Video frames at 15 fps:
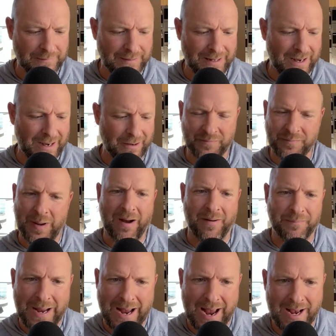I don't know if a
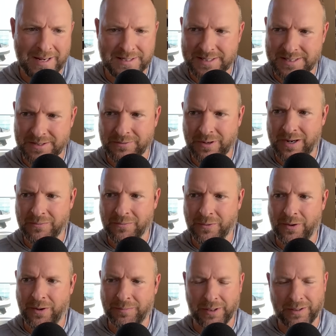pass is the right
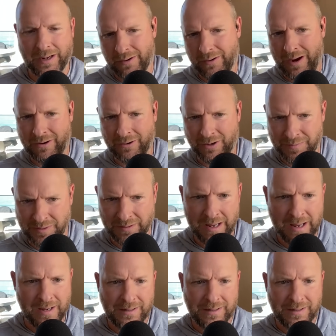word. Like, oh, how come you?